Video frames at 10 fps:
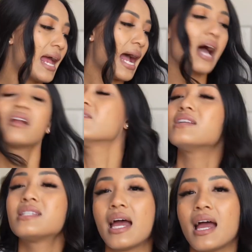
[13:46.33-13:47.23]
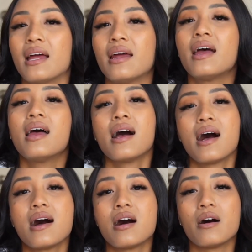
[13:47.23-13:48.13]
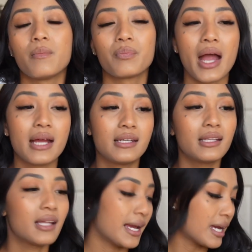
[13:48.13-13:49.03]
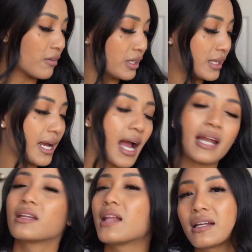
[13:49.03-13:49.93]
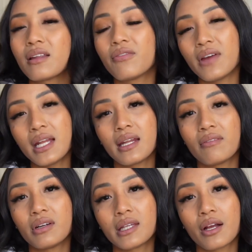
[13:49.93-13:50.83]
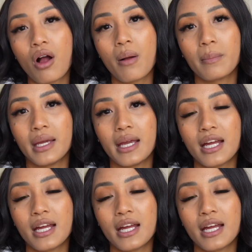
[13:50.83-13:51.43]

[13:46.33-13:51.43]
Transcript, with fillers: Out of the 10, um, I did like everything. I did like the fit and everything on me.